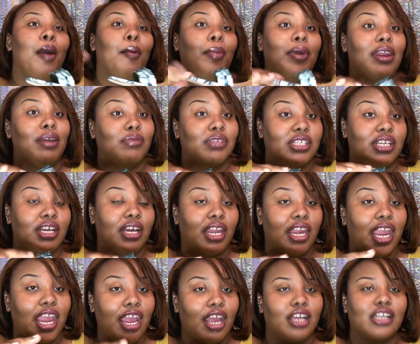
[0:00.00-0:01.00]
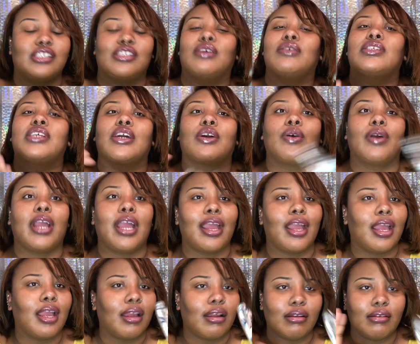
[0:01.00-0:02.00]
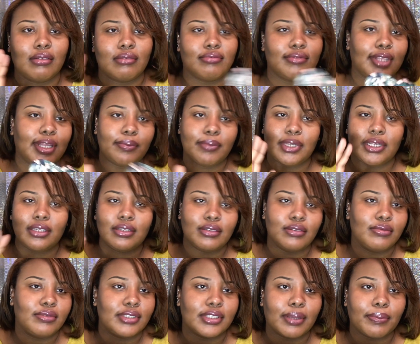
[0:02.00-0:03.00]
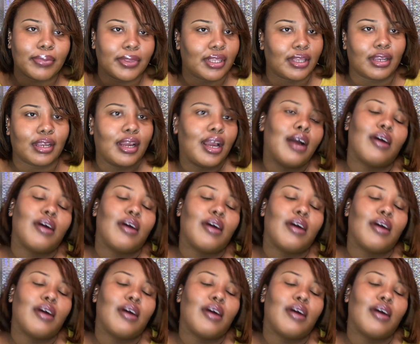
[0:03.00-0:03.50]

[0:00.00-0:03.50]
But it was good here. So I was like, okay, let me do something